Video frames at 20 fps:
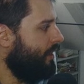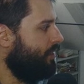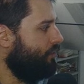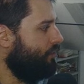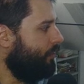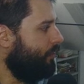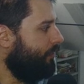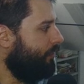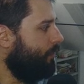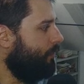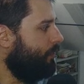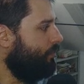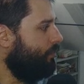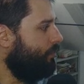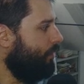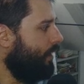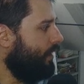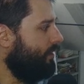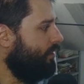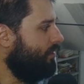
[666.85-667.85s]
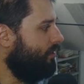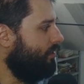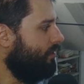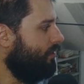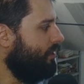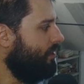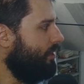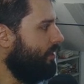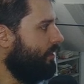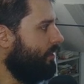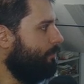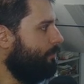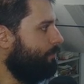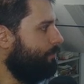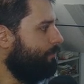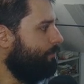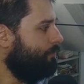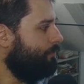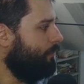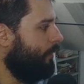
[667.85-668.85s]
So if I want to edit the
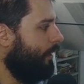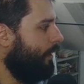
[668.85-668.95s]
um,